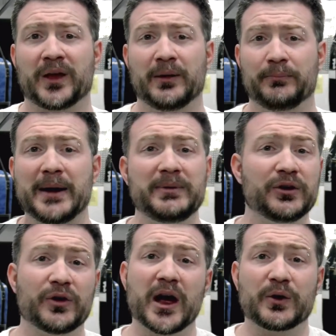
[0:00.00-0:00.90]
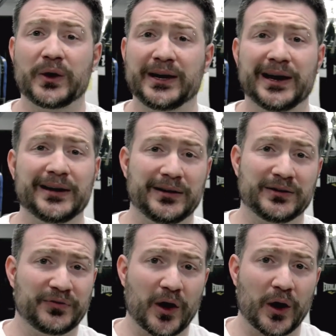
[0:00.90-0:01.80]
and maybe you're not going to get
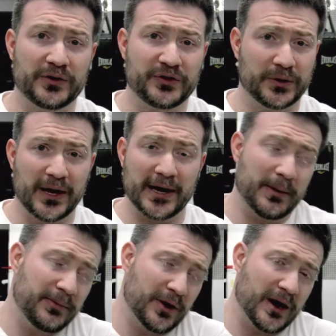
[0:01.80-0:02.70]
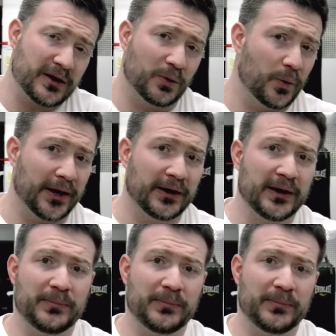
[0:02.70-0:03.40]
as far as you'd like. Maybe you're not going to win.